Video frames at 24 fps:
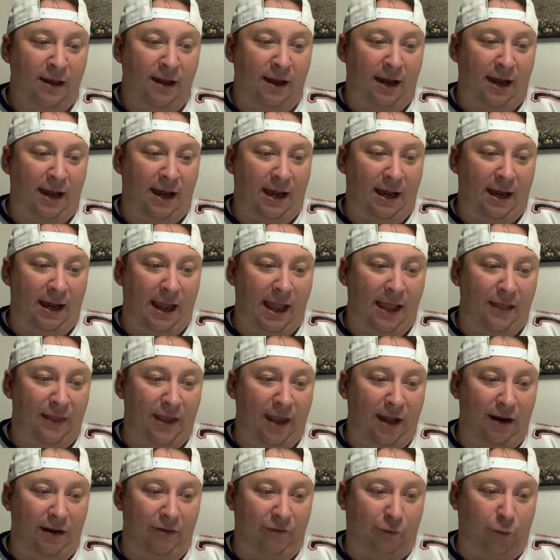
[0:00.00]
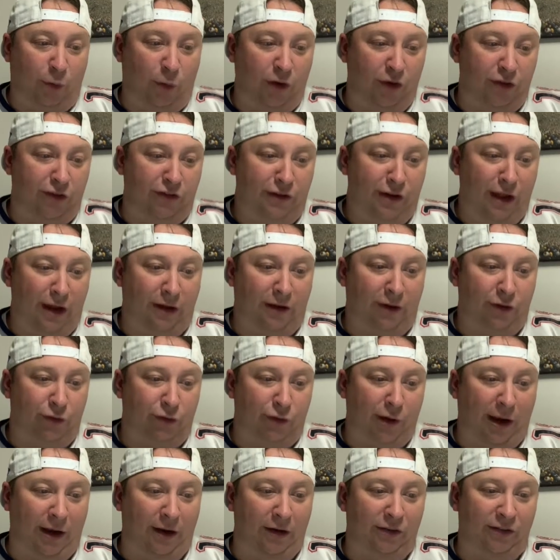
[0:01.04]
And then, of course, Knuckle
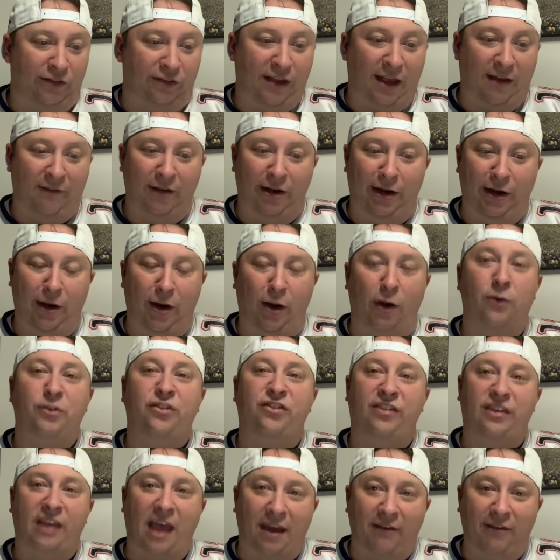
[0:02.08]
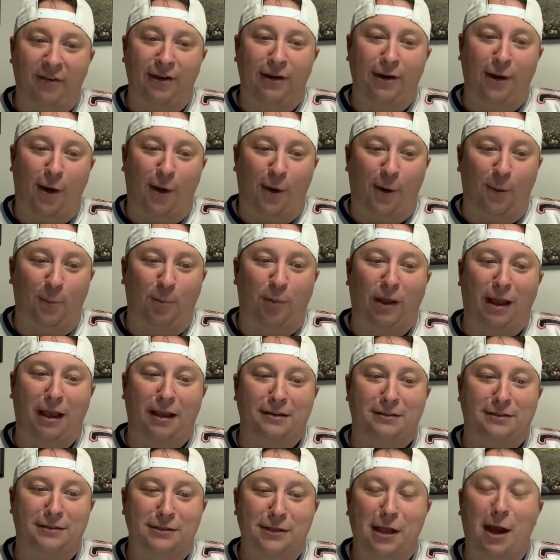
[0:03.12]
Dragger 7-0. 7-0
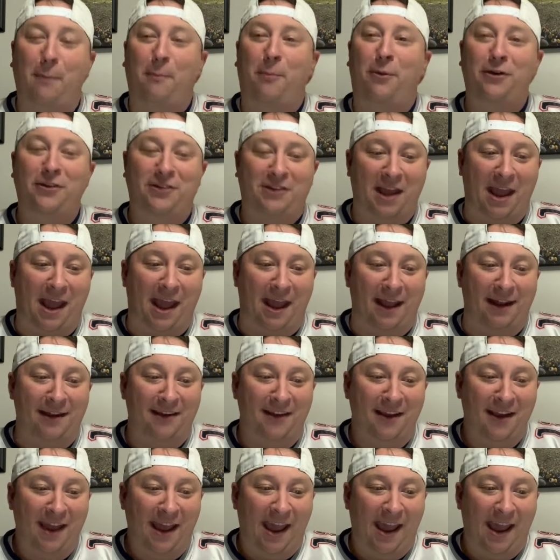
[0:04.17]
plays number 10.